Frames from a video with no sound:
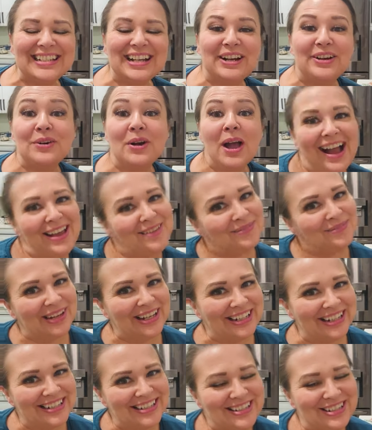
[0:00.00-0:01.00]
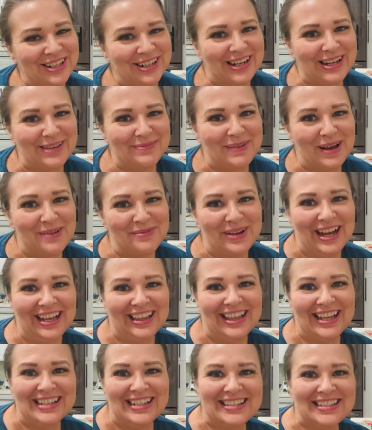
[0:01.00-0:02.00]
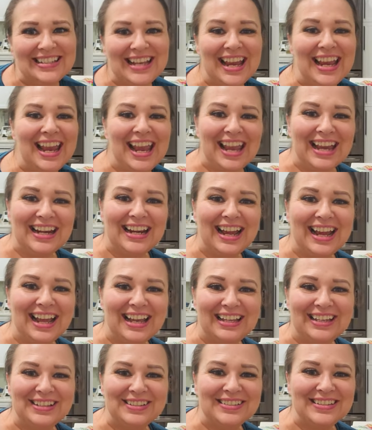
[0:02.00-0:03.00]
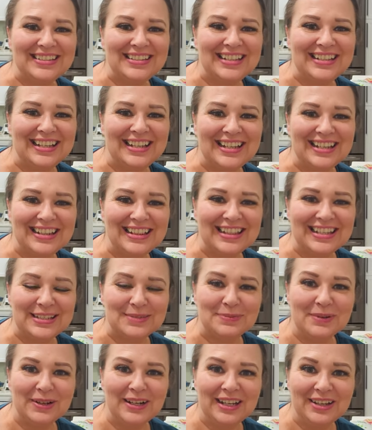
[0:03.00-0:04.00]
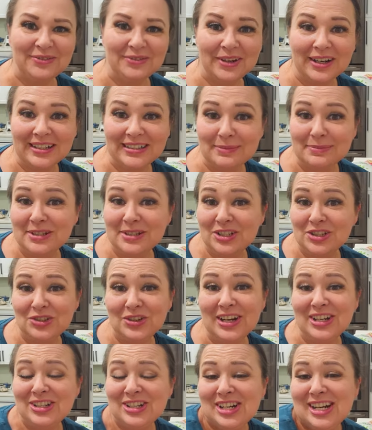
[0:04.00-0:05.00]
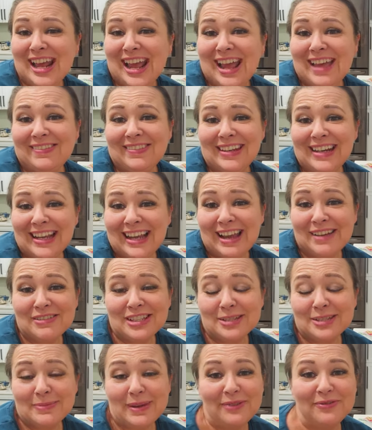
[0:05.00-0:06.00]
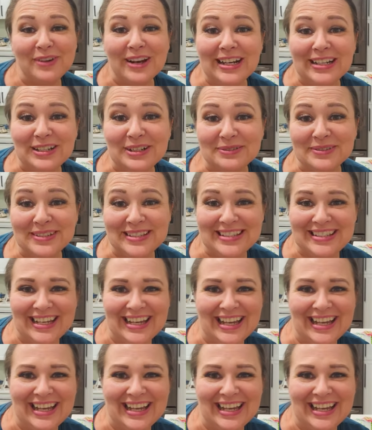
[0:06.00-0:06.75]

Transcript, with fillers: so I made a turkey pot pie last night and I used it this morning for a demonstration and then I gave it to my friend who was